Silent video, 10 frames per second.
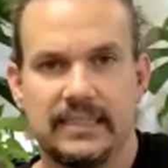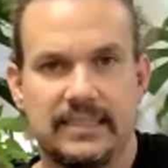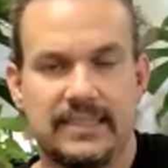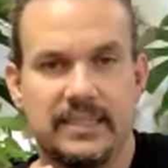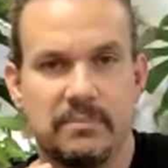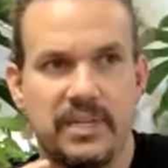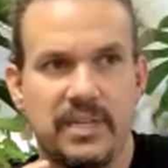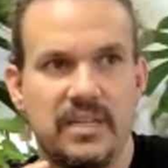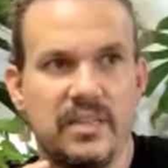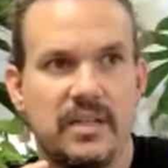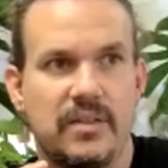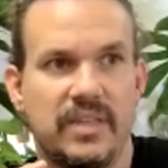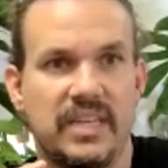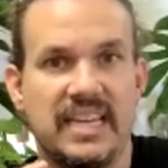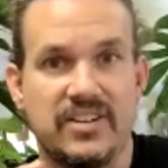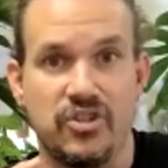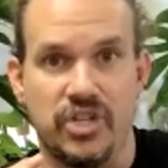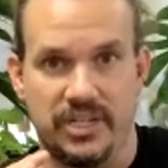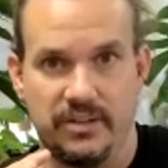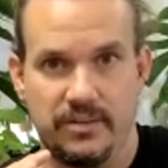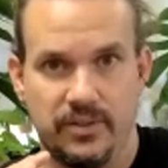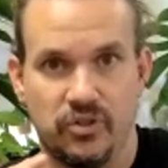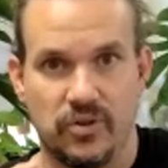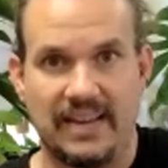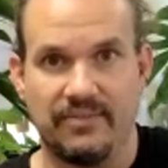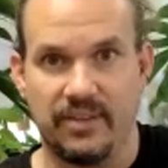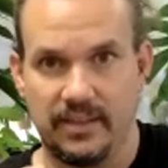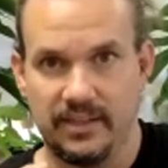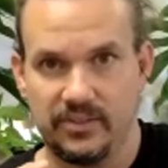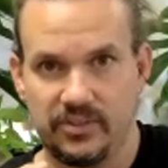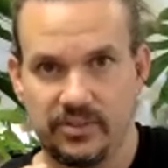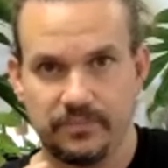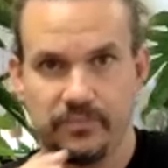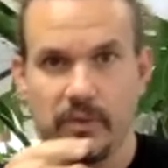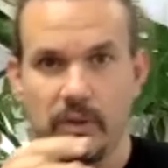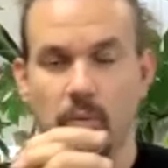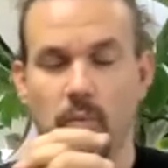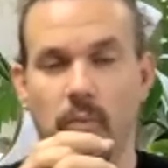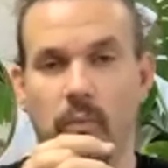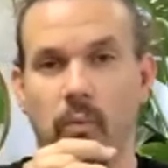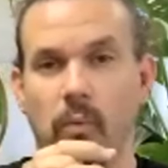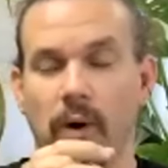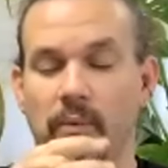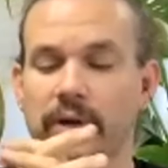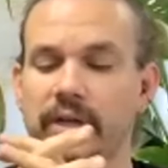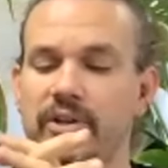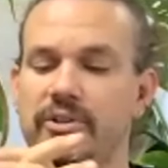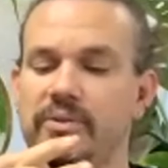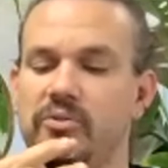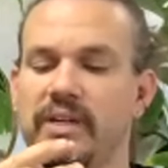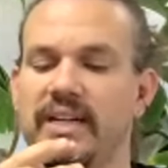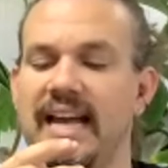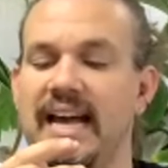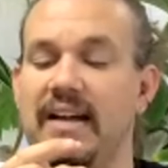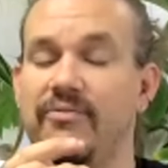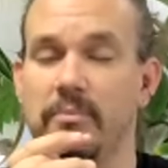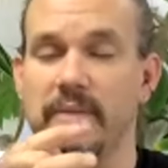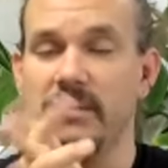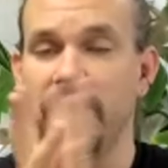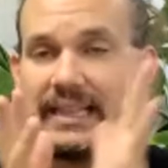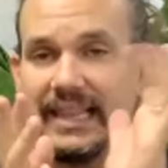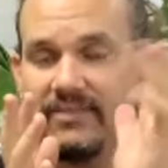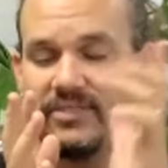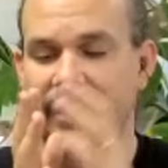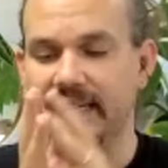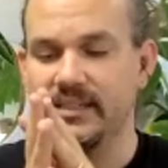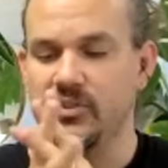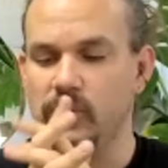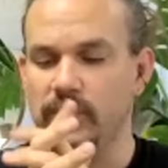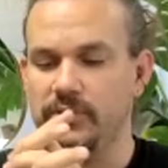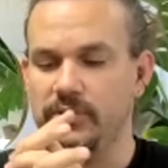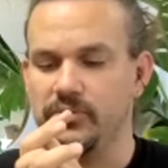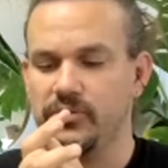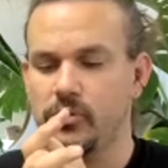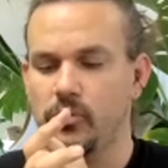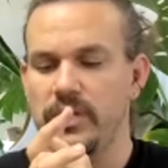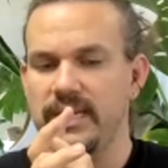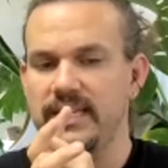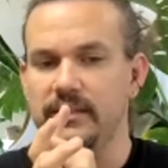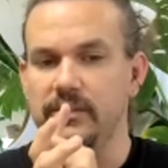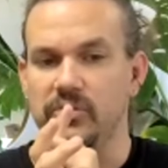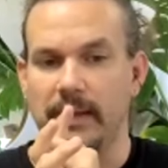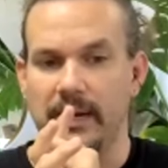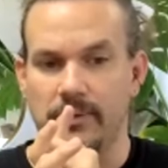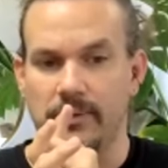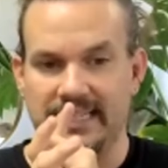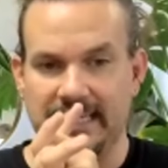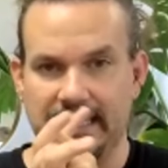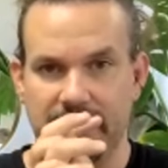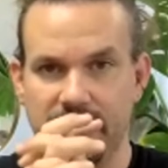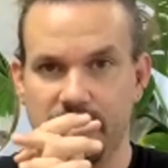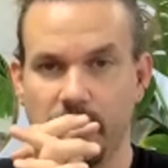to be the engine driving this. What we're going to do is we're going to have, for me, my left hand is going to squeeze my right hand.